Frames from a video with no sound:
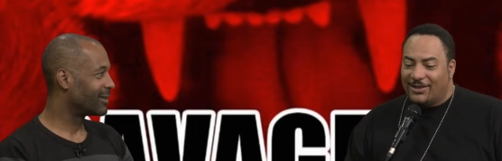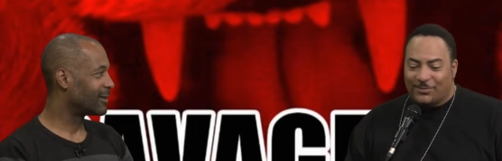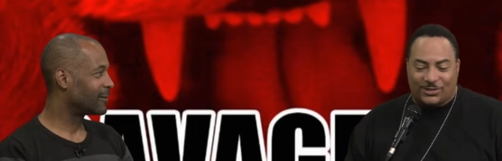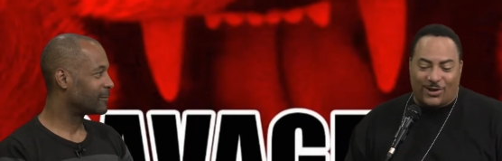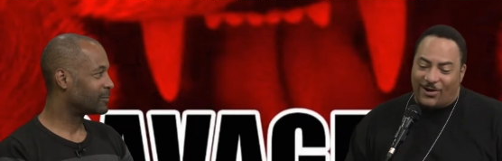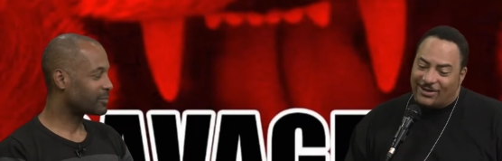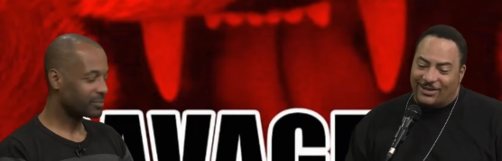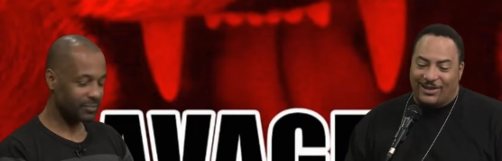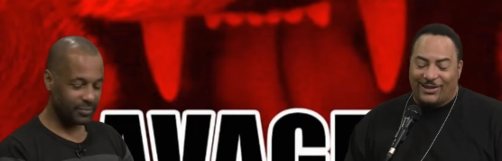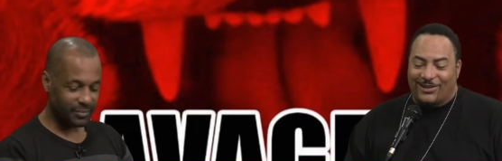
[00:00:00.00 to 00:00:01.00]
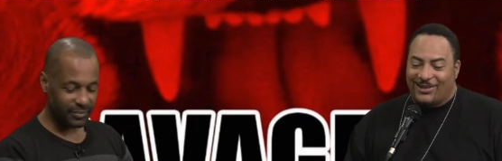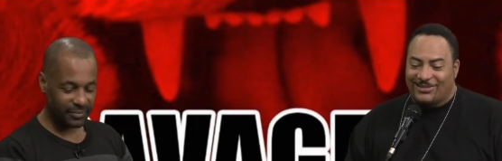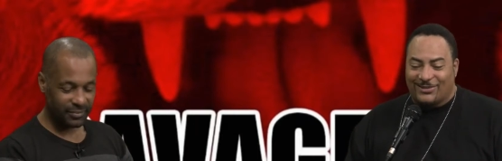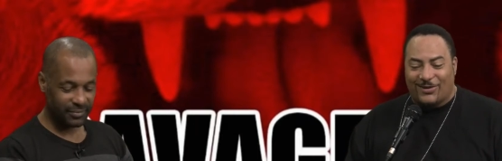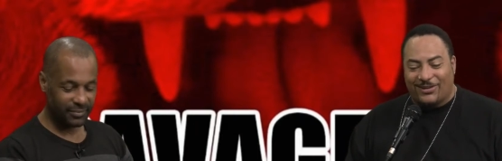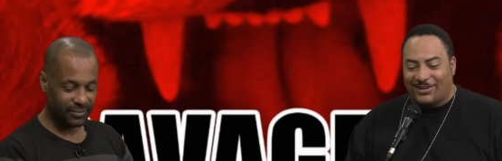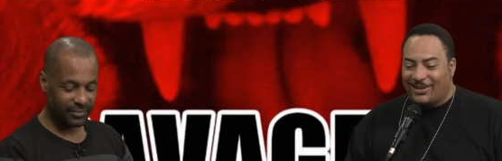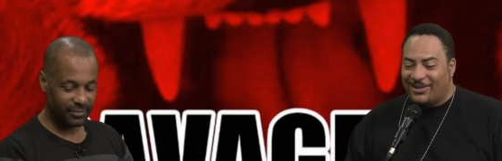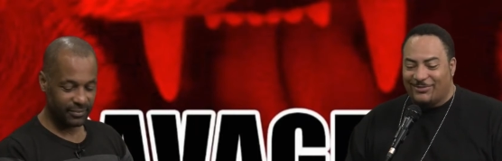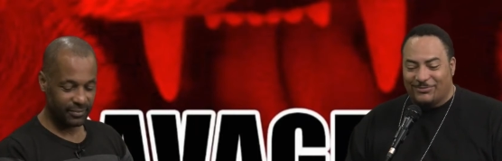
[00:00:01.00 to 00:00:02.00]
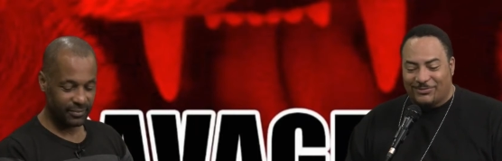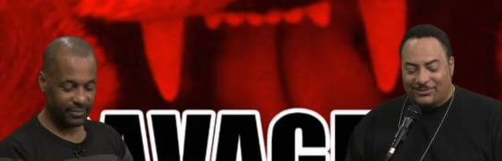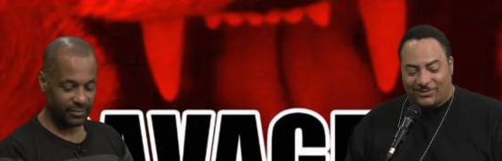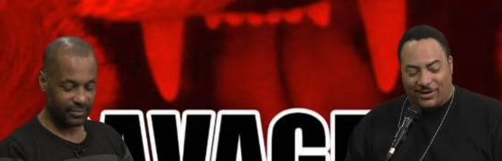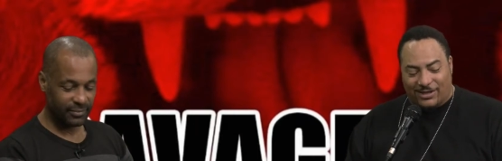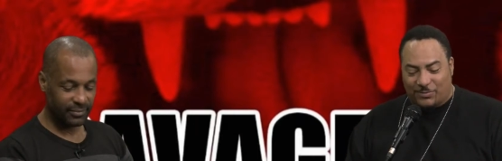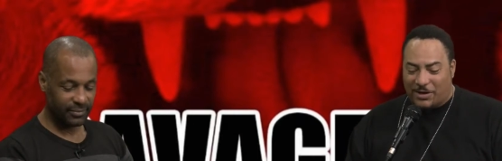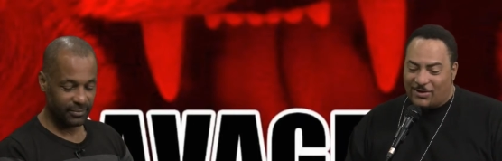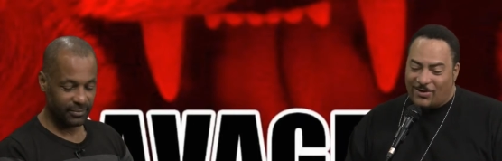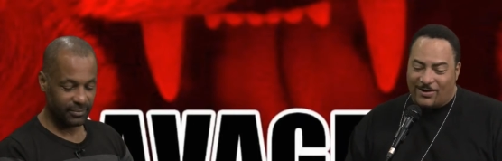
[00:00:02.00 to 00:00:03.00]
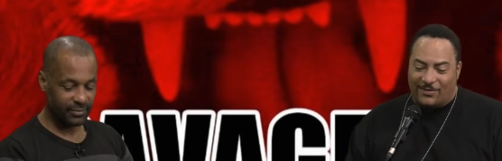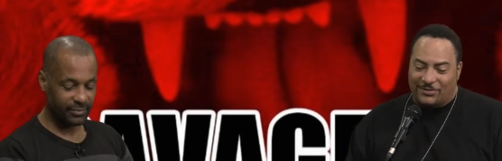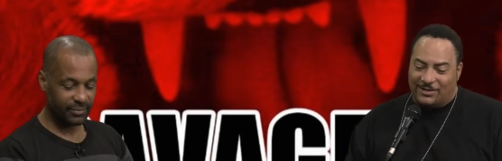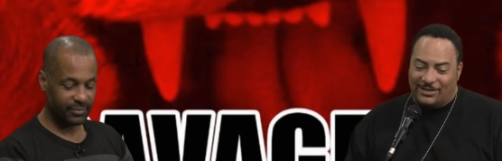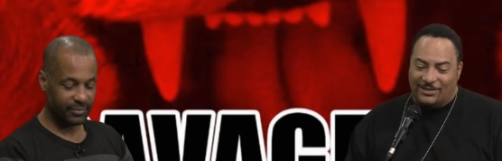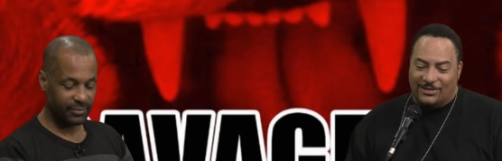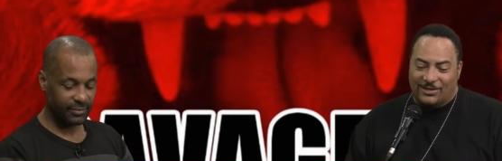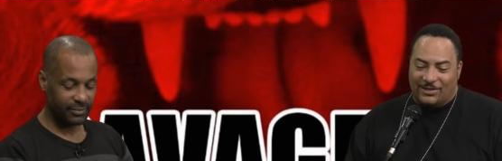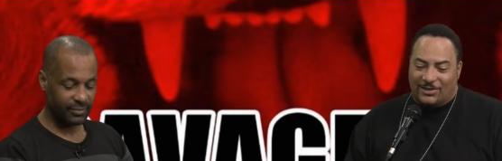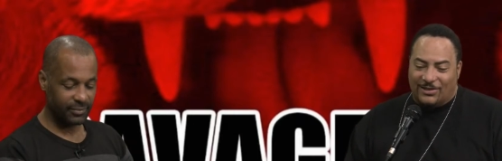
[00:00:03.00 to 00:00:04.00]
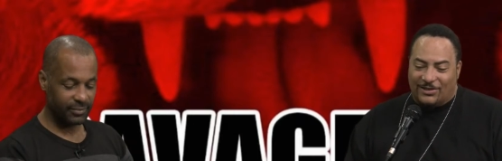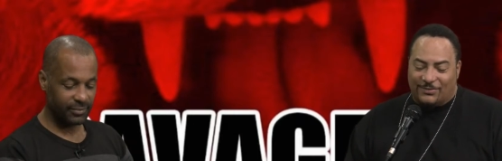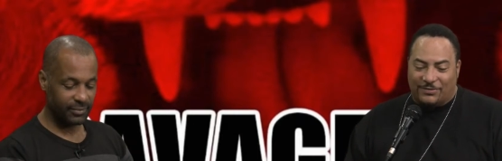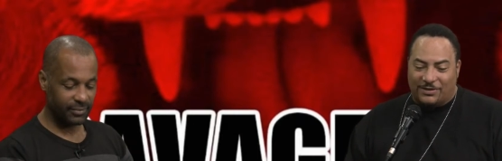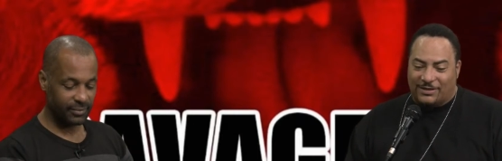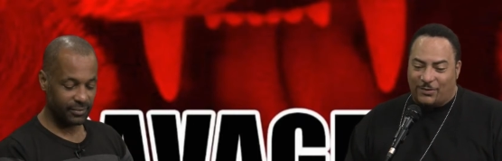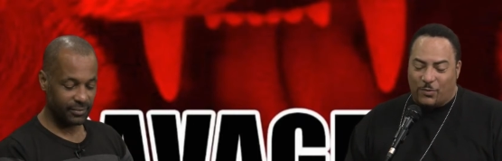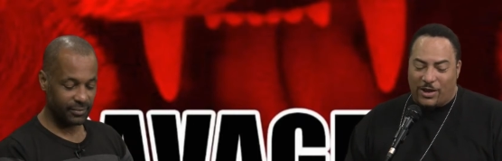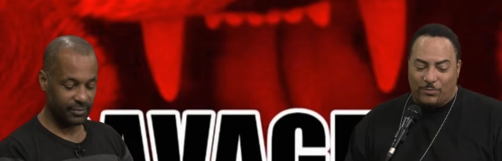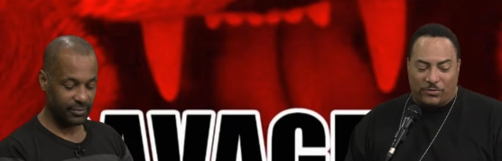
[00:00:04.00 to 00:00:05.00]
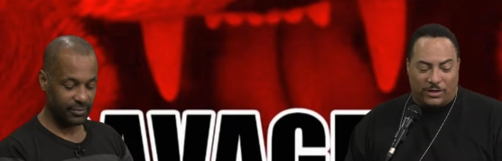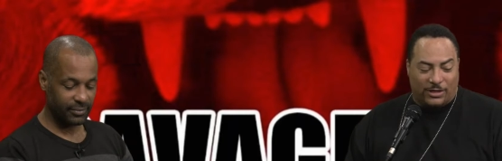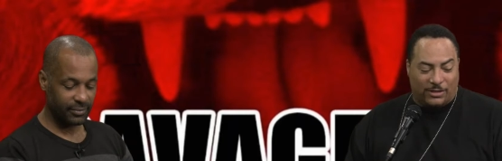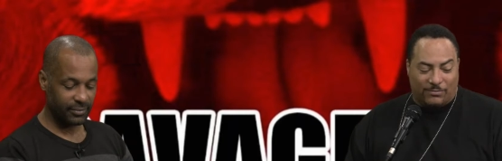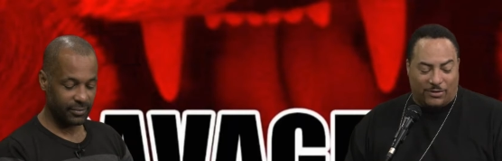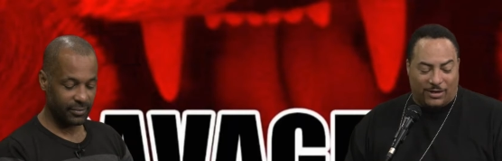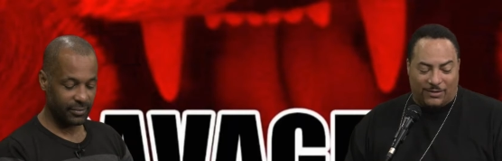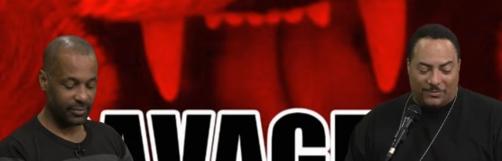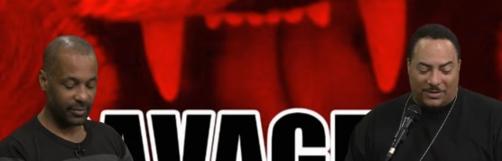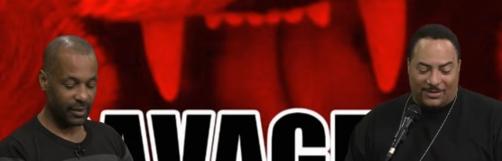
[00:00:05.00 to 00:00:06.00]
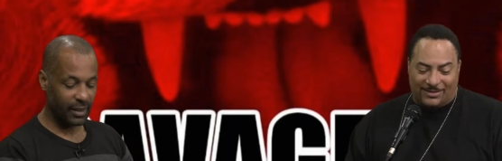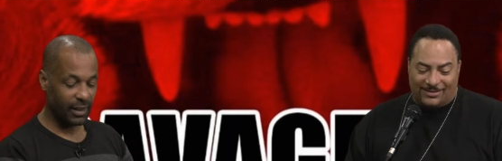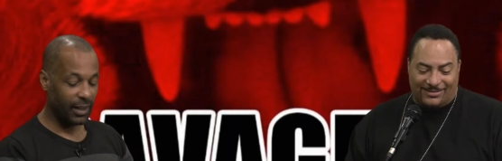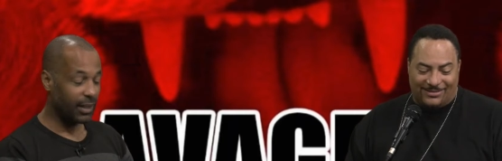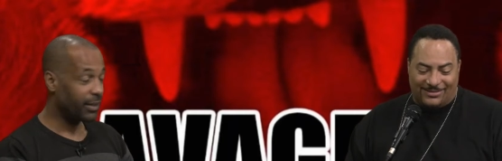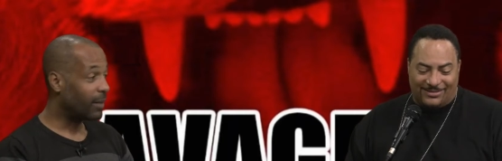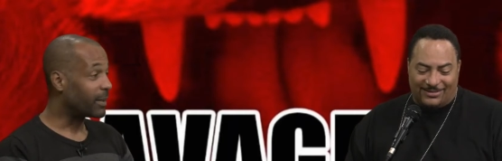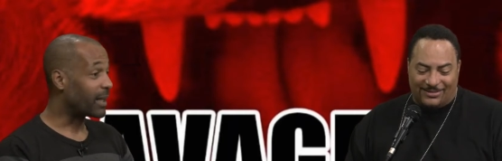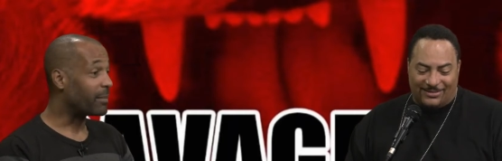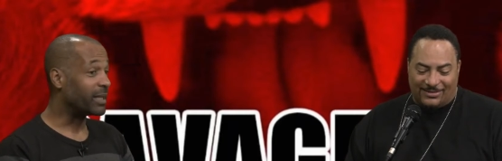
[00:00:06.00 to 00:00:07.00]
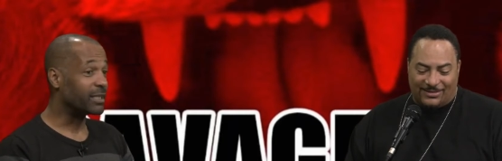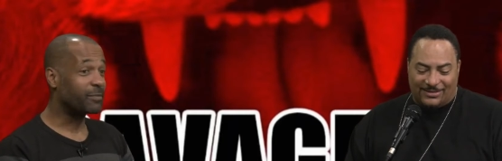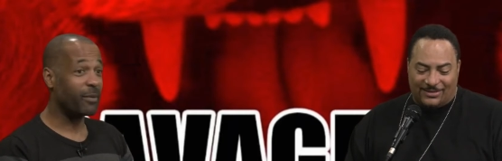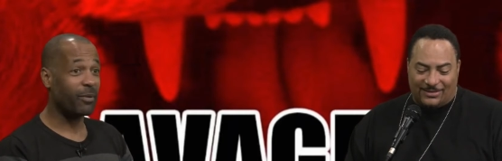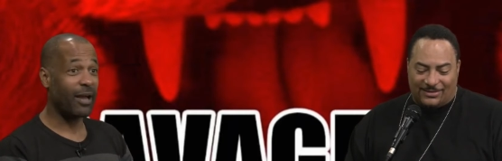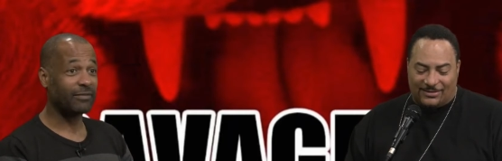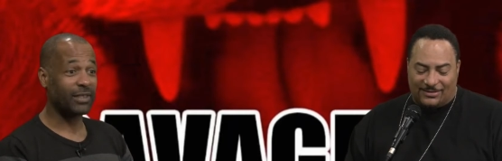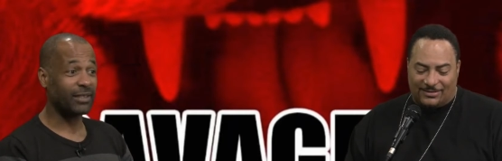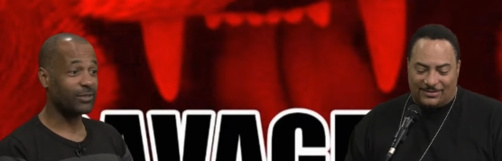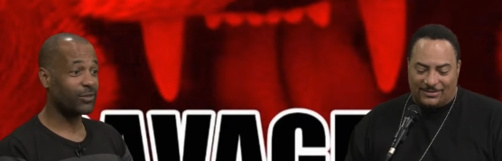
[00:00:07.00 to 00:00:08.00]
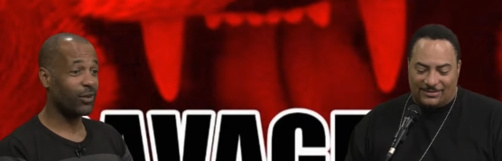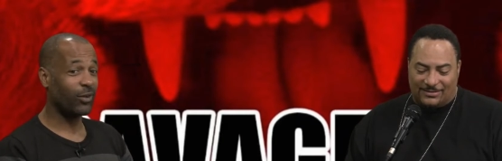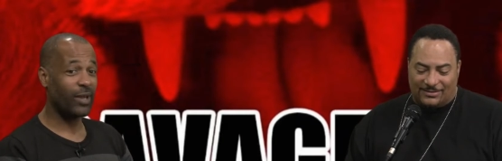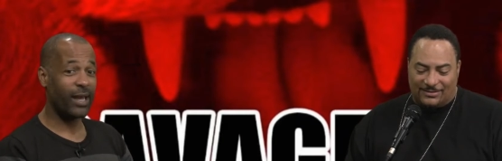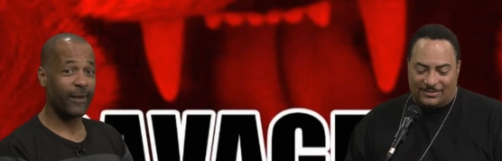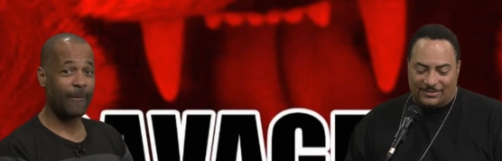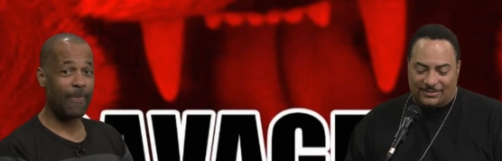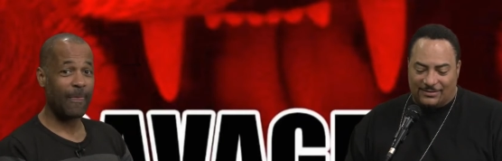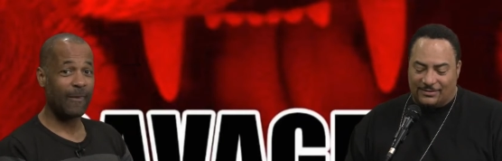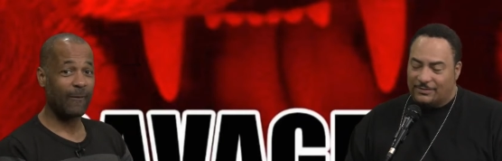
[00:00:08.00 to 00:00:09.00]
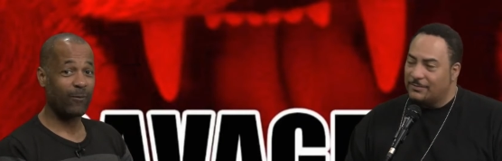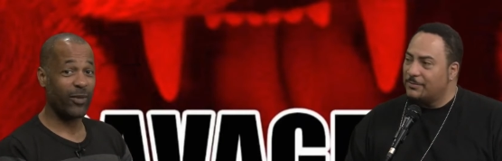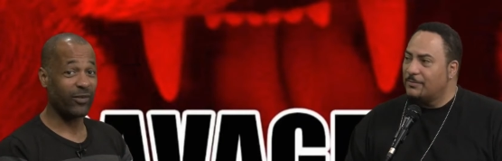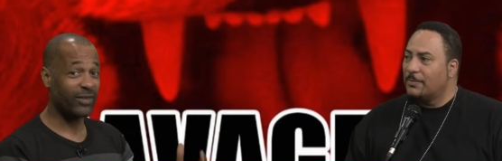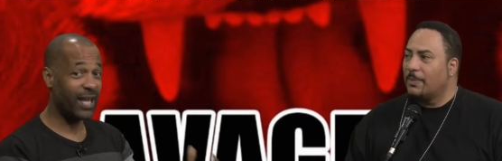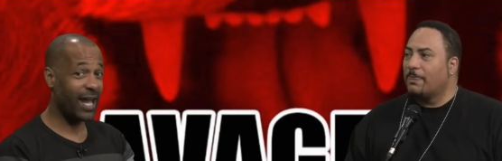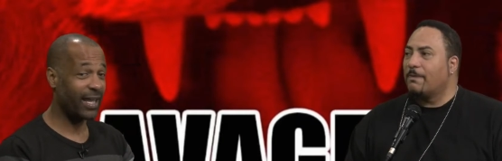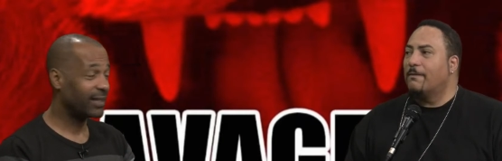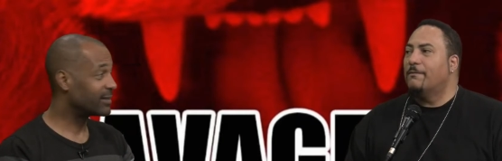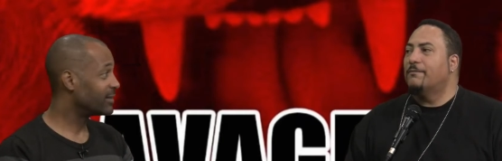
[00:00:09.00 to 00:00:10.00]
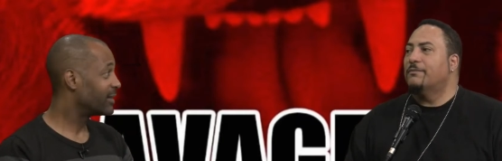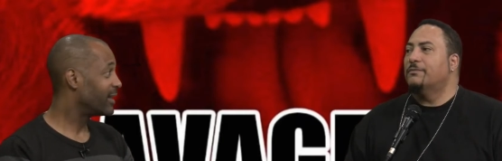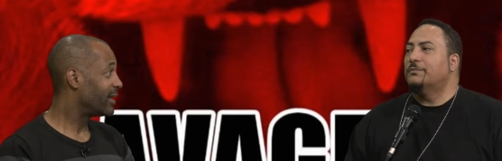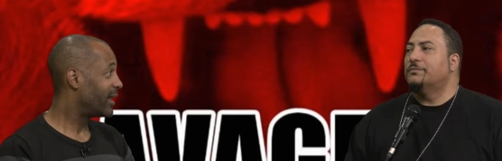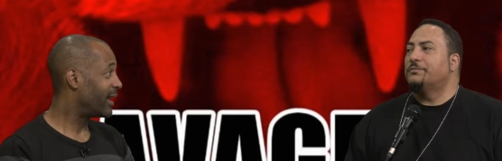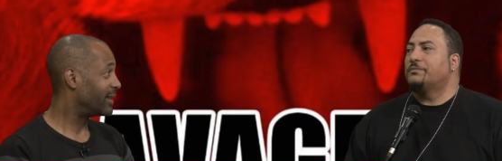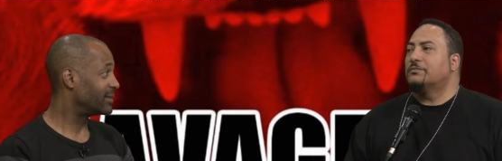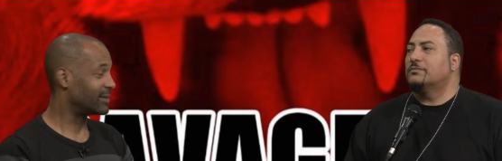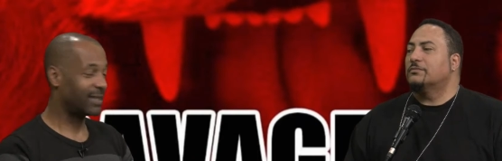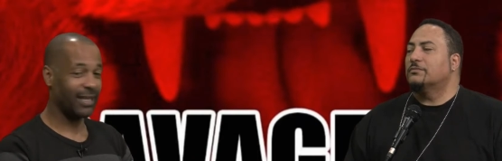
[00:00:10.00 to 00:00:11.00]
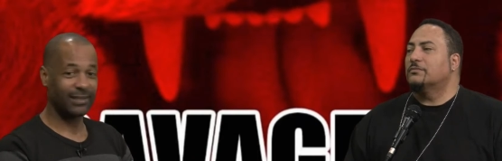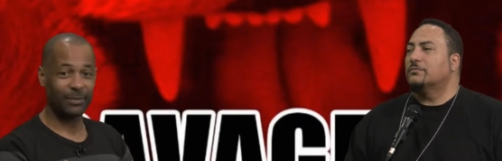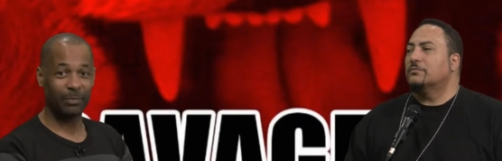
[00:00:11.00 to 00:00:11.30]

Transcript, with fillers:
Speaker 1: I'm sorry that uh, i sorry that I crashed my car after eating fucking that white bread, bread,
Speaker 2: man. No, but I mean these people have to control like their diet and take some